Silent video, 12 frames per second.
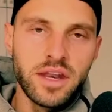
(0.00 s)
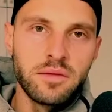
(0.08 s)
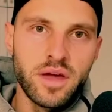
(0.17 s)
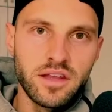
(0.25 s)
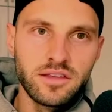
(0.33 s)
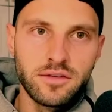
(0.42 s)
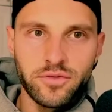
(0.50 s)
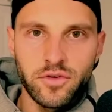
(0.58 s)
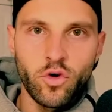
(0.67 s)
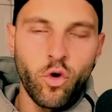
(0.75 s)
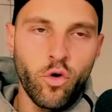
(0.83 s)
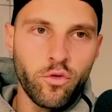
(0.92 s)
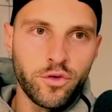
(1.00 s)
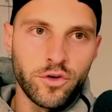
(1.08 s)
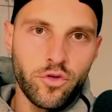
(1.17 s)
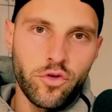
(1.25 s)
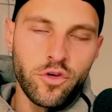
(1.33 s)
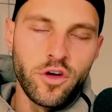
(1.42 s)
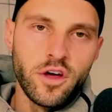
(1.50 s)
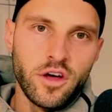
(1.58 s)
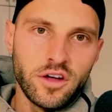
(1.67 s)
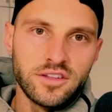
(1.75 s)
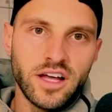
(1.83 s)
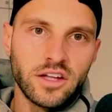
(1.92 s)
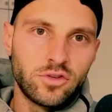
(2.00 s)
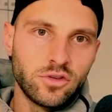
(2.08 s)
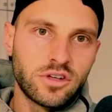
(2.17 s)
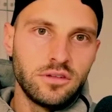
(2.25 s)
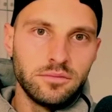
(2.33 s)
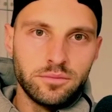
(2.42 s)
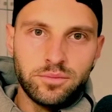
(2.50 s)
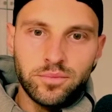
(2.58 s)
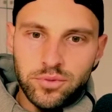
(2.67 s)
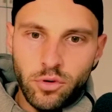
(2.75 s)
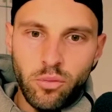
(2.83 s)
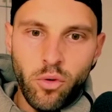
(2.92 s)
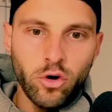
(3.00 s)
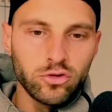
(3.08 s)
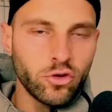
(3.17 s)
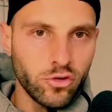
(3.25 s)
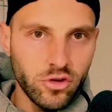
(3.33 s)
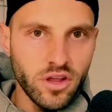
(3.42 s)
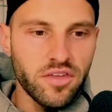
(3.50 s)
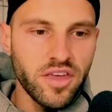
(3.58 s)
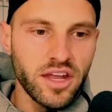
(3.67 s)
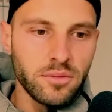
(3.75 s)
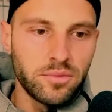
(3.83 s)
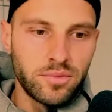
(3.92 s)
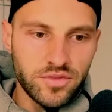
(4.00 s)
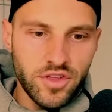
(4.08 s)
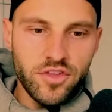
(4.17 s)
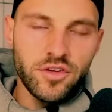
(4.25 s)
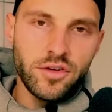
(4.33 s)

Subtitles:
many different offers that you can promote, or you can sign up. These